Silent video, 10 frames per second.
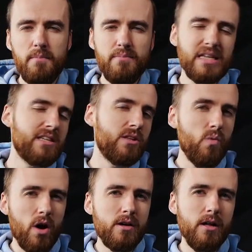based on the
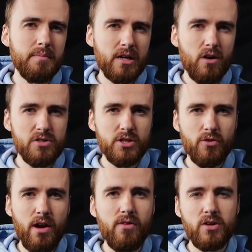water element cards in your
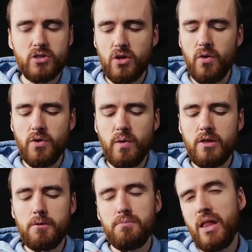graveyard. So you
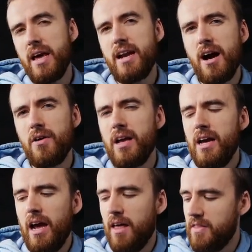either play it out
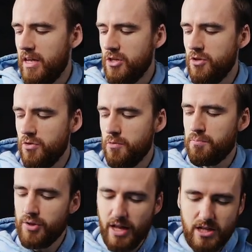and then you
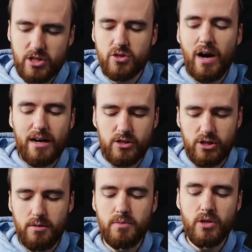play
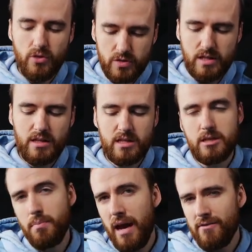Stratagem using this
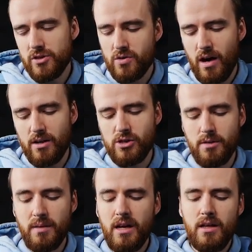to pay for
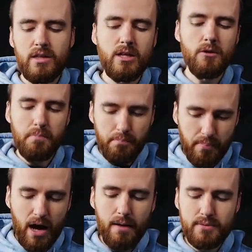Stratagem, then you
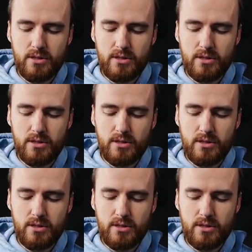pop